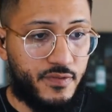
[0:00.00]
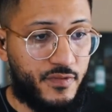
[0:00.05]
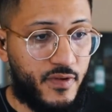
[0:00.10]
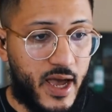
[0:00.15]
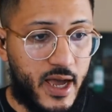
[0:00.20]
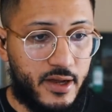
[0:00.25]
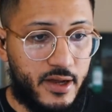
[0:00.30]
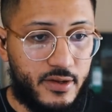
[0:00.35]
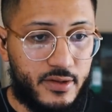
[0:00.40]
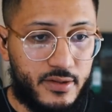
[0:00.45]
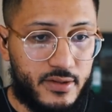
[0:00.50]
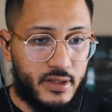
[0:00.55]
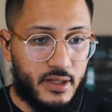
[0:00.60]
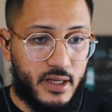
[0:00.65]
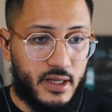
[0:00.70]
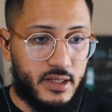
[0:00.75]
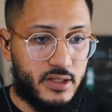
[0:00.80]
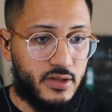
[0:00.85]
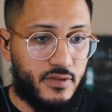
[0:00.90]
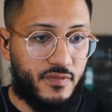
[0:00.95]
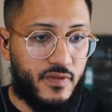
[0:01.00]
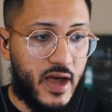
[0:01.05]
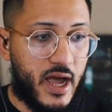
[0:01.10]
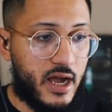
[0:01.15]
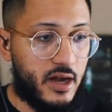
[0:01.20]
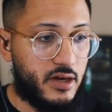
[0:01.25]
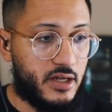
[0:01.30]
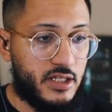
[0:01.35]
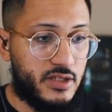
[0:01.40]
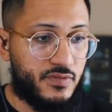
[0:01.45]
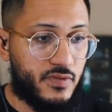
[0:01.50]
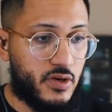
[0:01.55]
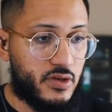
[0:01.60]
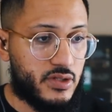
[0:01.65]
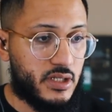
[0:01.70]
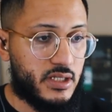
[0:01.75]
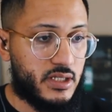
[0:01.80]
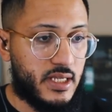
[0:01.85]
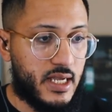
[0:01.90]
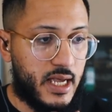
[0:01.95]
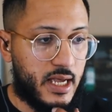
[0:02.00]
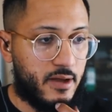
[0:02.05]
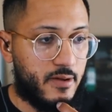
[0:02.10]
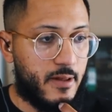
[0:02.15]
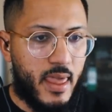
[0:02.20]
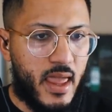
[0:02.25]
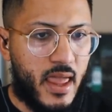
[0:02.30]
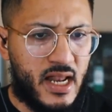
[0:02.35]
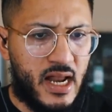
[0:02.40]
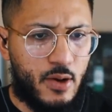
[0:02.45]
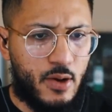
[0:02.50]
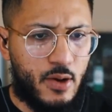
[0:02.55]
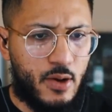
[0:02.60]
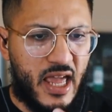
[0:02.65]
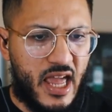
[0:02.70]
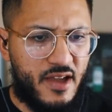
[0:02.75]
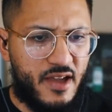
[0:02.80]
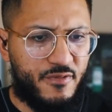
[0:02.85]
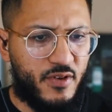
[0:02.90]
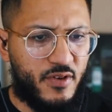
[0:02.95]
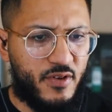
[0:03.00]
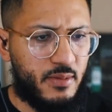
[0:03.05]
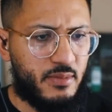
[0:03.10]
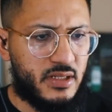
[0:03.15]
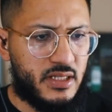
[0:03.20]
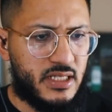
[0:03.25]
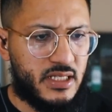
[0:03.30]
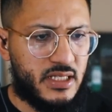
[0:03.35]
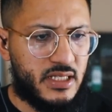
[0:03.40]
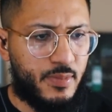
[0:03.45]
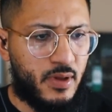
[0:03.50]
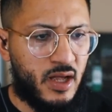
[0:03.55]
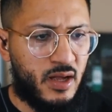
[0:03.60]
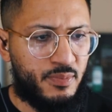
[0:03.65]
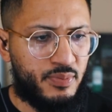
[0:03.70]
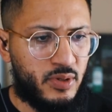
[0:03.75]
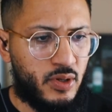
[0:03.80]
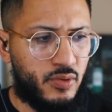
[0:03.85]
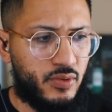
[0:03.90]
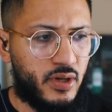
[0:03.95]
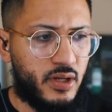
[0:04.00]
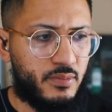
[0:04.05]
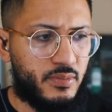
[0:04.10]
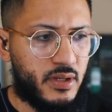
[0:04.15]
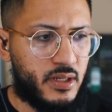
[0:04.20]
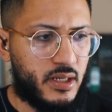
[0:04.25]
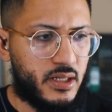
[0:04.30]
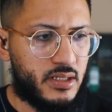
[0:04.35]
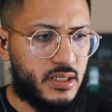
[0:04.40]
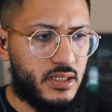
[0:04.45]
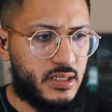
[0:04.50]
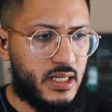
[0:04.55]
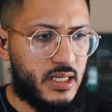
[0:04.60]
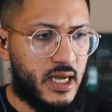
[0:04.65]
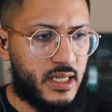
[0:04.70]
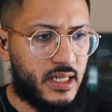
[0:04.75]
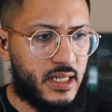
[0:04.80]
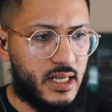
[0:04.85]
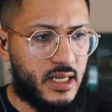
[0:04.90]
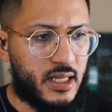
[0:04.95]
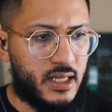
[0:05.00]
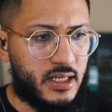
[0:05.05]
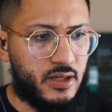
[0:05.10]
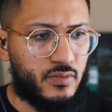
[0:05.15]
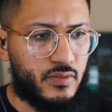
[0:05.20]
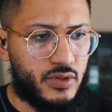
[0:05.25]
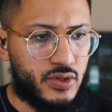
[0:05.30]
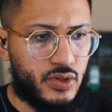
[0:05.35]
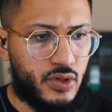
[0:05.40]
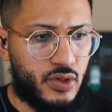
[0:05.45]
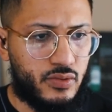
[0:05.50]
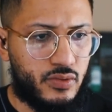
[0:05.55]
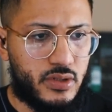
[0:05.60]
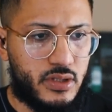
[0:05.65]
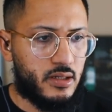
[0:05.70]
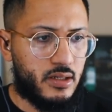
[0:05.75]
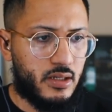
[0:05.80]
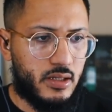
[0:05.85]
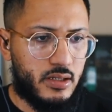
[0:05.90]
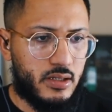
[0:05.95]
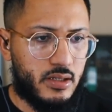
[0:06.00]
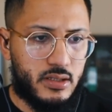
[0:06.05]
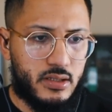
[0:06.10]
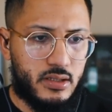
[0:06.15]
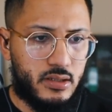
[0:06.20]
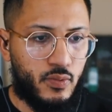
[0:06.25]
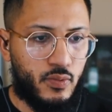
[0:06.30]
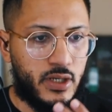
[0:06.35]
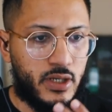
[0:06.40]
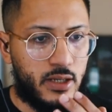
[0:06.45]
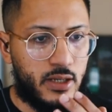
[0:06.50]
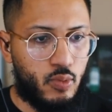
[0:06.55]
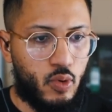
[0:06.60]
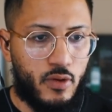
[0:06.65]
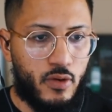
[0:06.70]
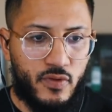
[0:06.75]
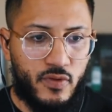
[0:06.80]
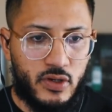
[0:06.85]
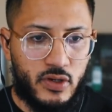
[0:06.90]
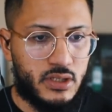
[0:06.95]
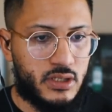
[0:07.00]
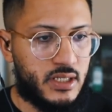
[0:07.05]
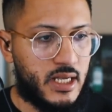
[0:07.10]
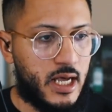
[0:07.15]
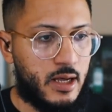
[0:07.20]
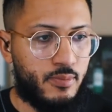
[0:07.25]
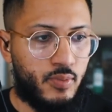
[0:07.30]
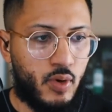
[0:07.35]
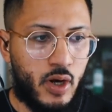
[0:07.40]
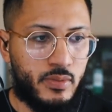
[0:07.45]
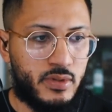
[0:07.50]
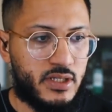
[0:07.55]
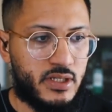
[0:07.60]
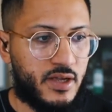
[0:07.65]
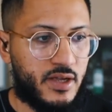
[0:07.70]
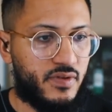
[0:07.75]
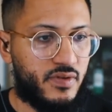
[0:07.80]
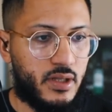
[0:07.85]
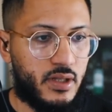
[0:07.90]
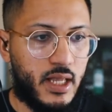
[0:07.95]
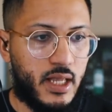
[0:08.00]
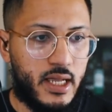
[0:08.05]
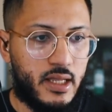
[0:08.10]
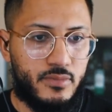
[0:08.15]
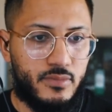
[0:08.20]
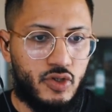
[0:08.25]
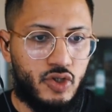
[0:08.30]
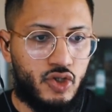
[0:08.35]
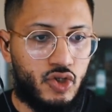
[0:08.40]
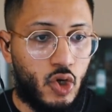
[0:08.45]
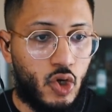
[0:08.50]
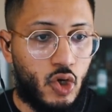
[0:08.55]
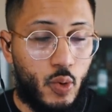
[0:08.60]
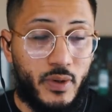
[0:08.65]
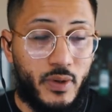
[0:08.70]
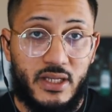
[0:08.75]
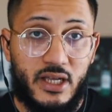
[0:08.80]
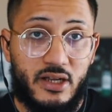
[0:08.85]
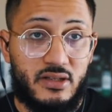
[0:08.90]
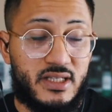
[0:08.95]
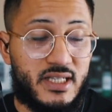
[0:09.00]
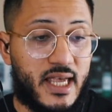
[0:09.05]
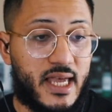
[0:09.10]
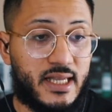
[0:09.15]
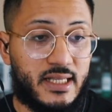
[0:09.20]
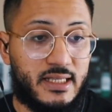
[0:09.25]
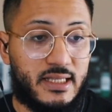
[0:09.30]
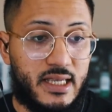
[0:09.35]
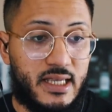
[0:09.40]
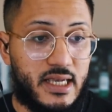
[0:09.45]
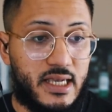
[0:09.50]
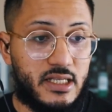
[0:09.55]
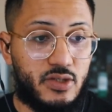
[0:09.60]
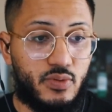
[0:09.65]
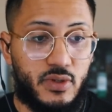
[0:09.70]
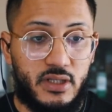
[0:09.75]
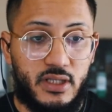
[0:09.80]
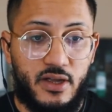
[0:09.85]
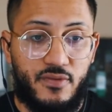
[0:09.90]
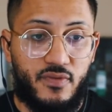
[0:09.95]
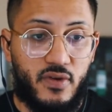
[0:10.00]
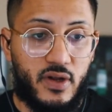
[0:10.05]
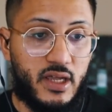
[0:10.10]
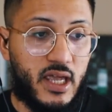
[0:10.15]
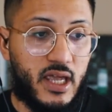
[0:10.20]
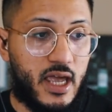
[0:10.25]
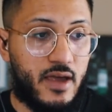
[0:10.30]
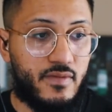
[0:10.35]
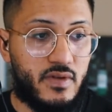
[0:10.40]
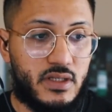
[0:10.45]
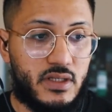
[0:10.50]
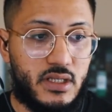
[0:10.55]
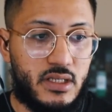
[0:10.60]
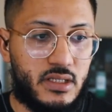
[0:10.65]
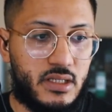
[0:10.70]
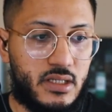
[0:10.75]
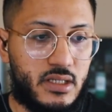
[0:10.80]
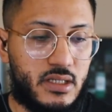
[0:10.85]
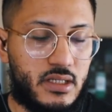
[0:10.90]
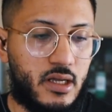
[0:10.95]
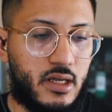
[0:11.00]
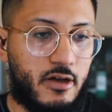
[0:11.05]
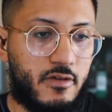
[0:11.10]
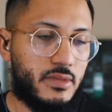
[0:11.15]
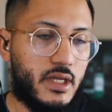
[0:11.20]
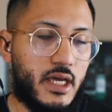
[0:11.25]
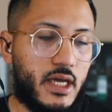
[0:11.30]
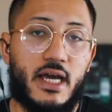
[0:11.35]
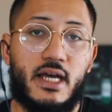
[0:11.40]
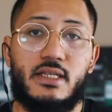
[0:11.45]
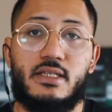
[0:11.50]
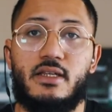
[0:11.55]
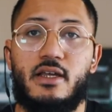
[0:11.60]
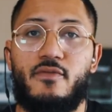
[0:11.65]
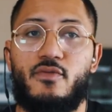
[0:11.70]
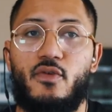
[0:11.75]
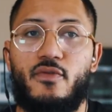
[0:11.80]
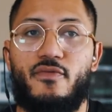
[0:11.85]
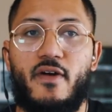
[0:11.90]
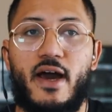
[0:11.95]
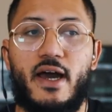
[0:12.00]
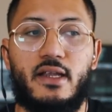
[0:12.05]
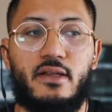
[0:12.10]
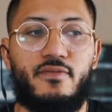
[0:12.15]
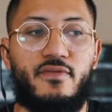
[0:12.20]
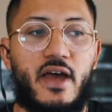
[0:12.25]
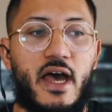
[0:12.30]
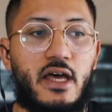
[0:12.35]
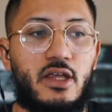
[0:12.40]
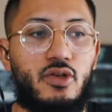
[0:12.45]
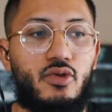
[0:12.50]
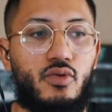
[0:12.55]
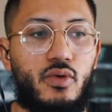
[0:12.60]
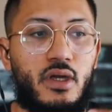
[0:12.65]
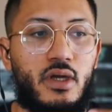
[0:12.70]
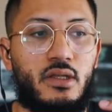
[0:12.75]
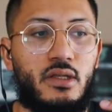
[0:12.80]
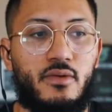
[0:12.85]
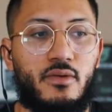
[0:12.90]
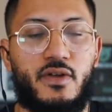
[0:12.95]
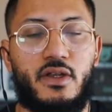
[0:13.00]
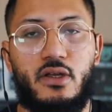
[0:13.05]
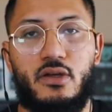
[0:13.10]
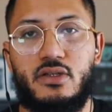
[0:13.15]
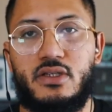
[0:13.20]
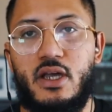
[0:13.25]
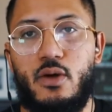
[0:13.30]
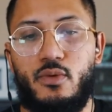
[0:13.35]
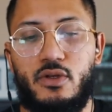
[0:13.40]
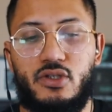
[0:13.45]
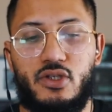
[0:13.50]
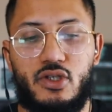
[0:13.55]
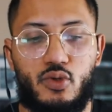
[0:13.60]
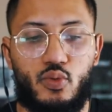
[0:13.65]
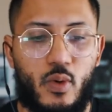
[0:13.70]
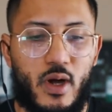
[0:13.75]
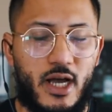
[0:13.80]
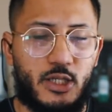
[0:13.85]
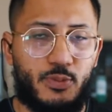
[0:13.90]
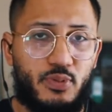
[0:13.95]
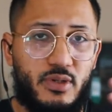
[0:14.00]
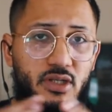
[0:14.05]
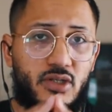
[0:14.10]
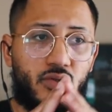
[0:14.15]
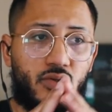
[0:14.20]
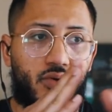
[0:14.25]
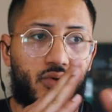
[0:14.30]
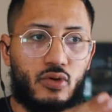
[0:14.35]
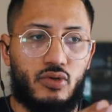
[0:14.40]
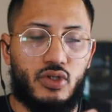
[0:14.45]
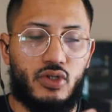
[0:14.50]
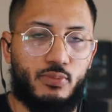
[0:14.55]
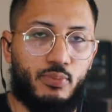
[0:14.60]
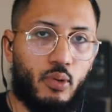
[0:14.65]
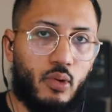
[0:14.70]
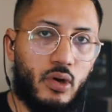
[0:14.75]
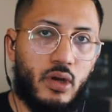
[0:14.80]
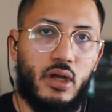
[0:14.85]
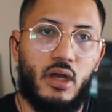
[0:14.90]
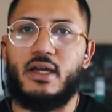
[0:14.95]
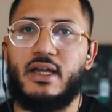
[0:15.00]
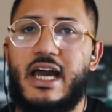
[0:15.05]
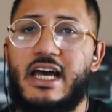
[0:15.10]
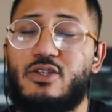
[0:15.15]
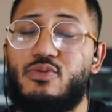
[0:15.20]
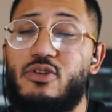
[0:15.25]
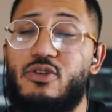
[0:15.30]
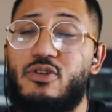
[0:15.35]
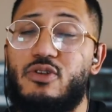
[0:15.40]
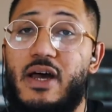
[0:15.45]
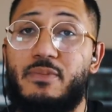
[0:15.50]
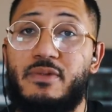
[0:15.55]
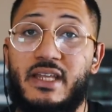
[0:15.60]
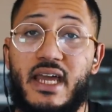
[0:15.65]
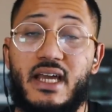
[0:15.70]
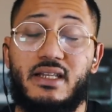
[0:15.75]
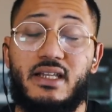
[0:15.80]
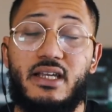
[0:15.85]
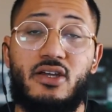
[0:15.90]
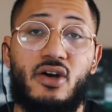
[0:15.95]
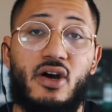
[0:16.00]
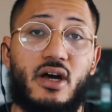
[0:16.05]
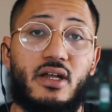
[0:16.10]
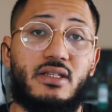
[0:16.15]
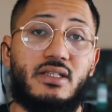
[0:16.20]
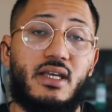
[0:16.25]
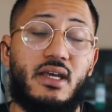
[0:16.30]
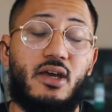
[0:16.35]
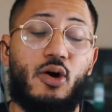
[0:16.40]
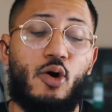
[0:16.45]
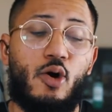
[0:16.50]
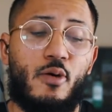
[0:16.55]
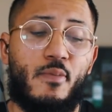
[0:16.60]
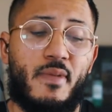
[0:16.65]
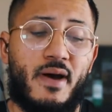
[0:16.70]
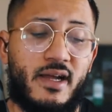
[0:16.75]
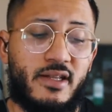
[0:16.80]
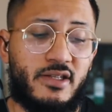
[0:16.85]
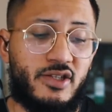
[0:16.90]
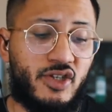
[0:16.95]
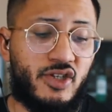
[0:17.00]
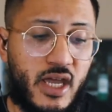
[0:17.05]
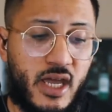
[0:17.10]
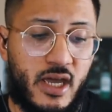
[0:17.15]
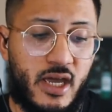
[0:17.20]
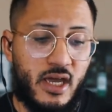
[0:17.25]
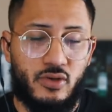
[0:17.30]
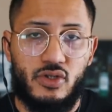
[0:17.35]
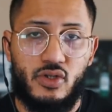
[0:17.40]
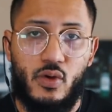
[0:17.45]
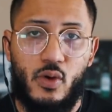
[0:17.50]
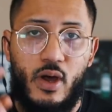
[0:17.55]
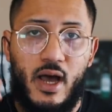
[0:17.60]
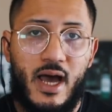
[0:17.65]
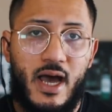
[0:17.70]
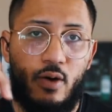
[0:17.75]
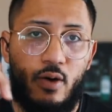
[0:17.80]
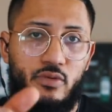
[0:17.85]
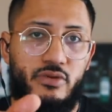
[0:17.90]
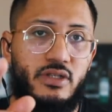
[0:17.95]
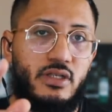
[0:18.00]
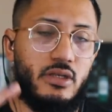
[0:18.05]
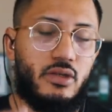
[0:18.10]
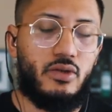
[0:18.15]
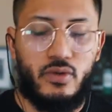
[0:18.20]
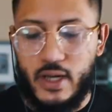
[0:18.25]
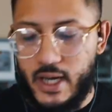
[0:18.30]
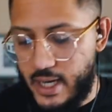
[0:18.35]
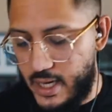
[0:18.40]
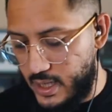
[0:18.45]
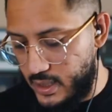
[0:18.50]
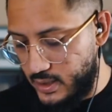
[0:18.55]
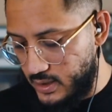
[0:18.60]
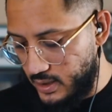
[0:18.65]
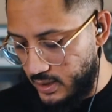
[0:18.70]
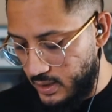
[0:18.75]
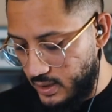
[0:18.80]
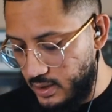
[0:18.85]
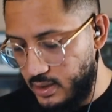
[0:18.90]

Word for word: fire. The cuts of fire. He's versatile. And I would hate for him to stop uploading because he's not getting any results because we need more versatile barbers. I feel like showing their techniques with different canvases and stuff. Yeah, guys, if you find value in the the videos that we just watched, please do go support. Guys, we drop daily content on my channel, so I will see you guys